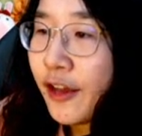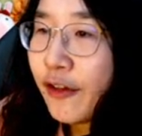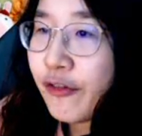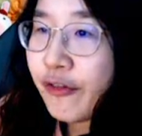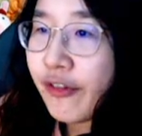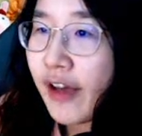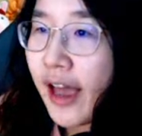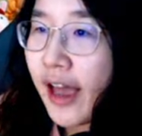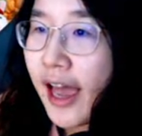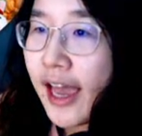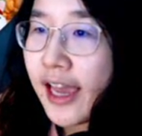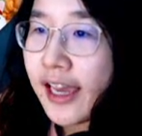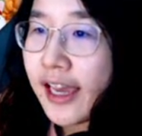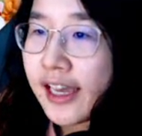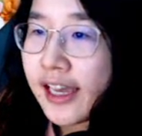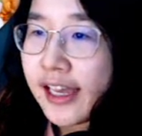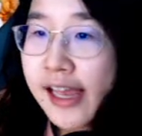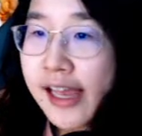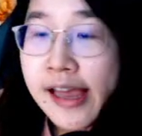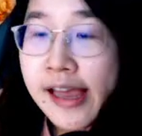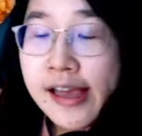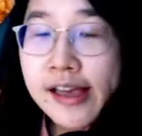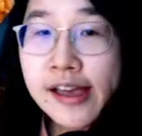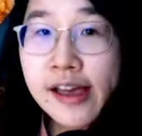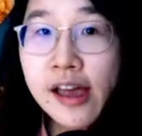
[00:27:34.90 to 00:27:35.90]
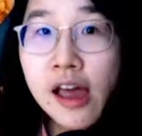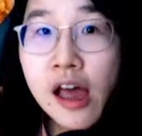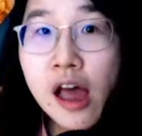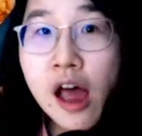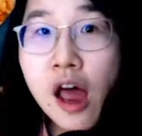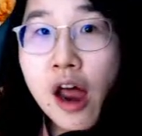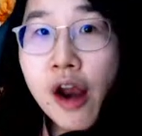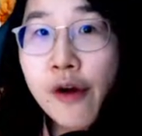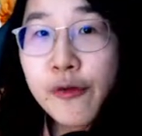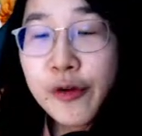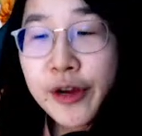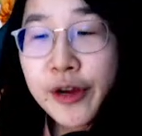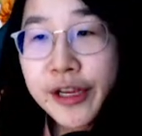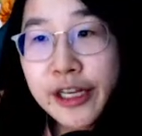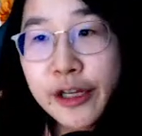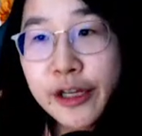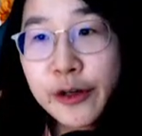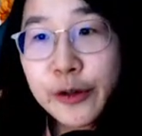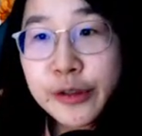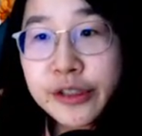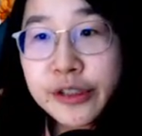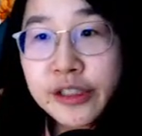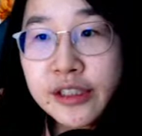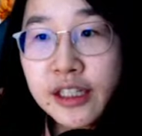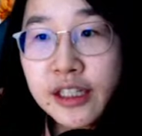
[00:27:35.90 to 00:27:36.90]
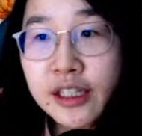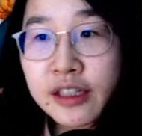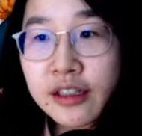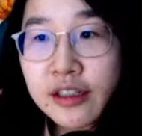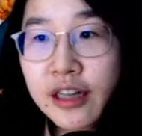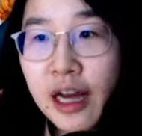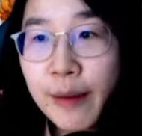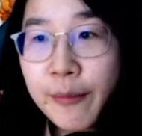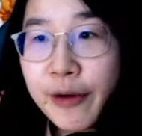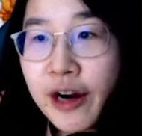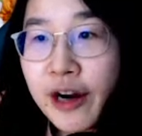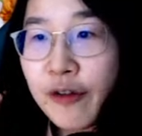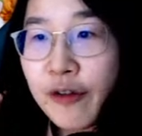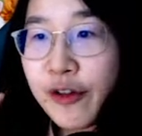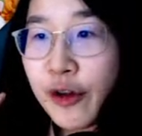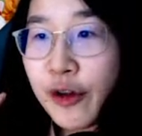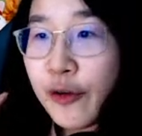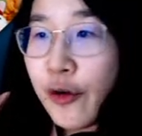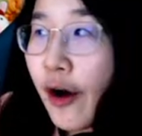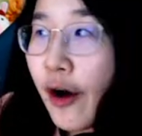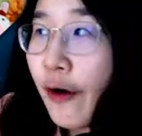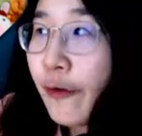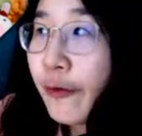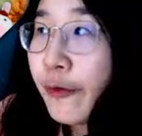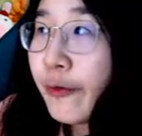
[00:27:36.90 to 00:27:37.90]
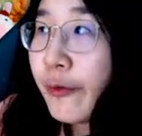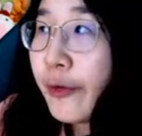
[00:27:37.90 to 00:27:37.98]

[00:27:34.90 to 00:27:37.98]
I reduce the camera field of view